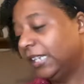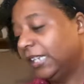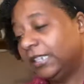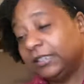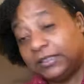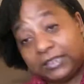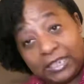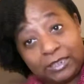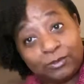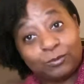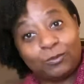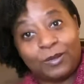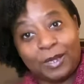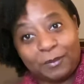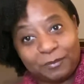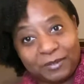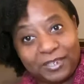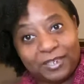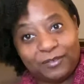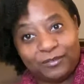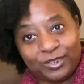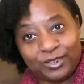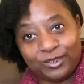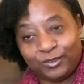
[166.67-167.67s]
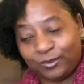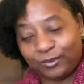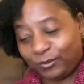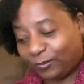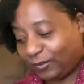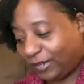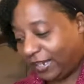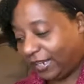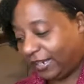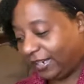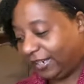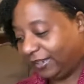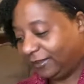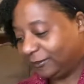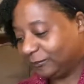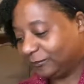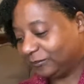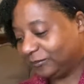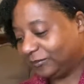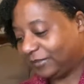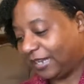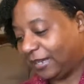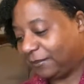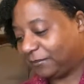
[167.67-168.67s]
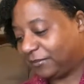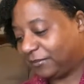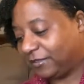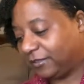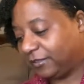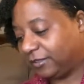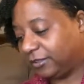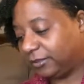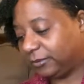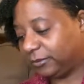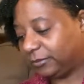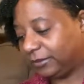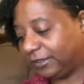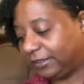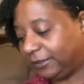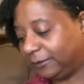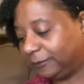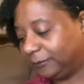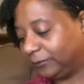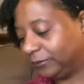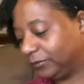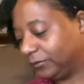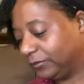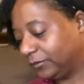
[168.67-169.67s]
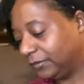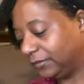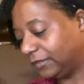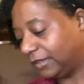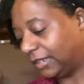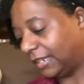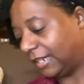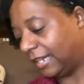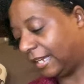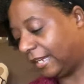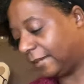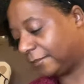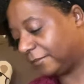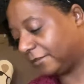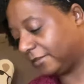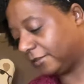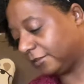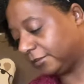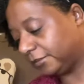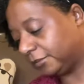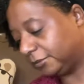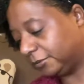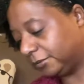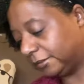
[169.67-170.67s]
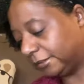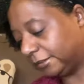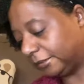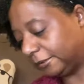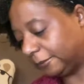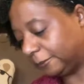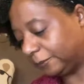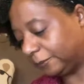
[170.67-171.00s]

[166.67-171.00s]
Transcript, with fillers: That's why I'm giving it away. Absolutely. Absolutely.